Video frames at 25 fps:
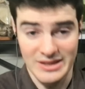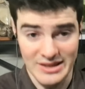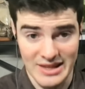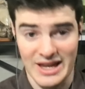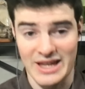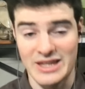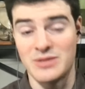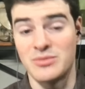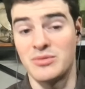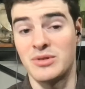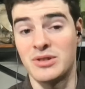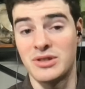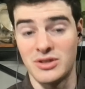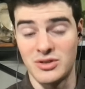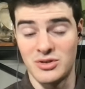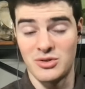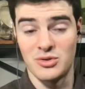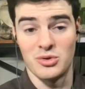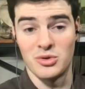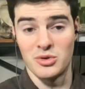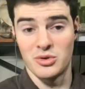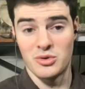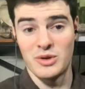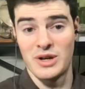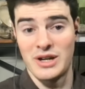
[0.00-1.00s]
That's what the
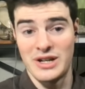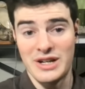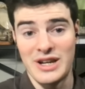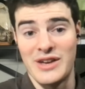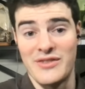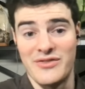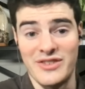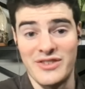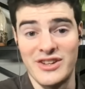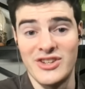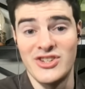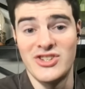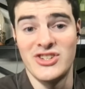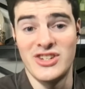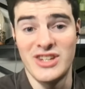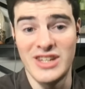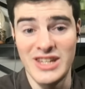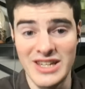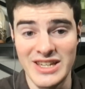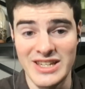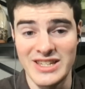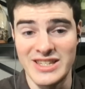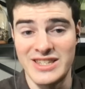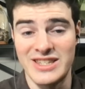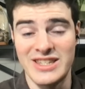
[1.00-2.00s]
dual threat definition
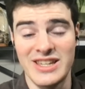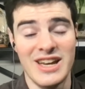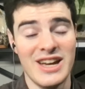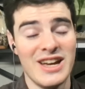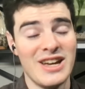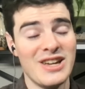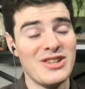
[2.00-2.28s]
is.